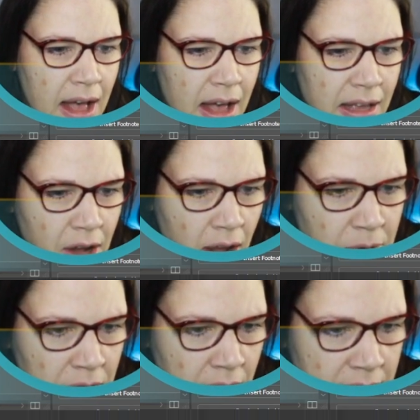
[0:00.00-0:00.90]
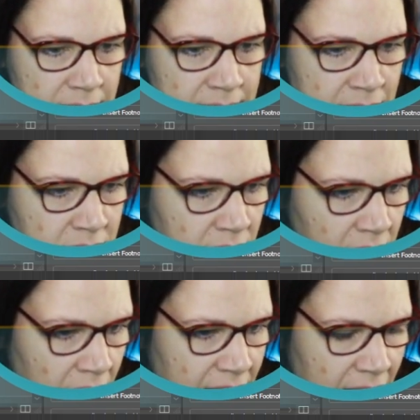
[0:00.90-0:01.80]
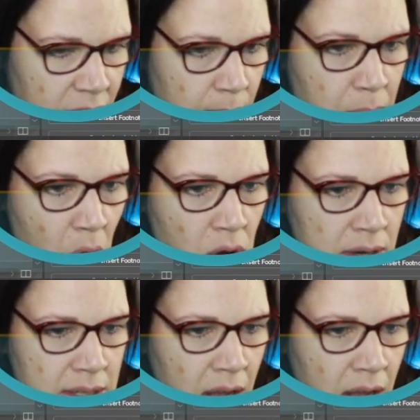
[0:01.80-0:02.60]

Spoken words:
And I'm going to center align that in the box.